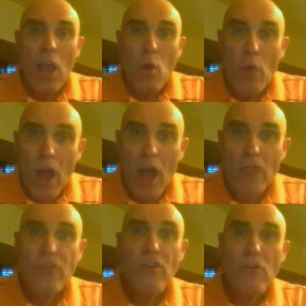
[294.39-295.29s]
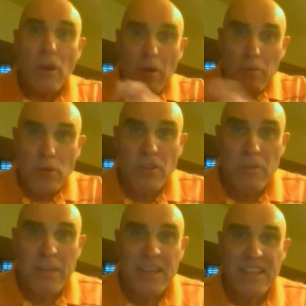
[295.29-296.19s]
We also put them
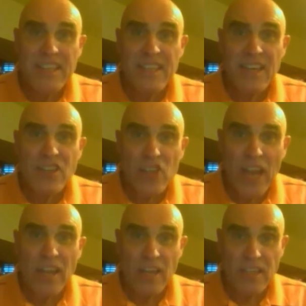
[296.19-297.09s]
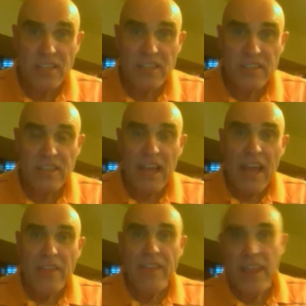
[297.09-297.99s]
into these little checklists
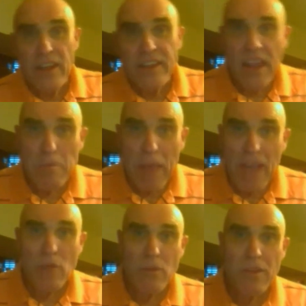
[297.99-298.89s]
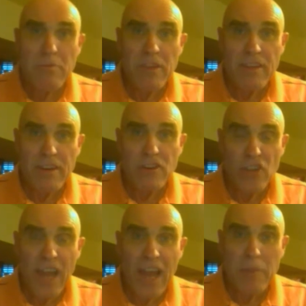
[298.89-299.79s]
that they could take back with them to their
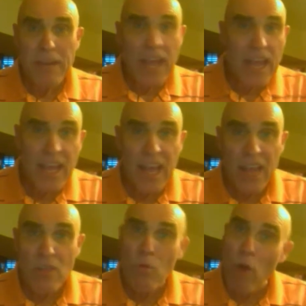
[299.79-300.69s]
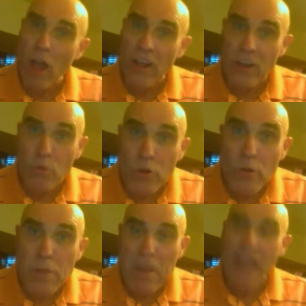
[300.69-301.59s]
job and hang on the wall, and it would
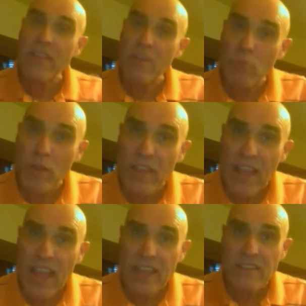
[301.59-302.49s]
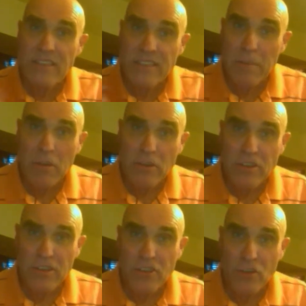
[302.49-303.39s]
remind them when they had similar
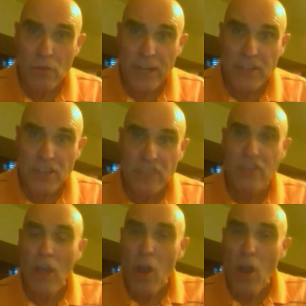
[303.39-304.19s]
situations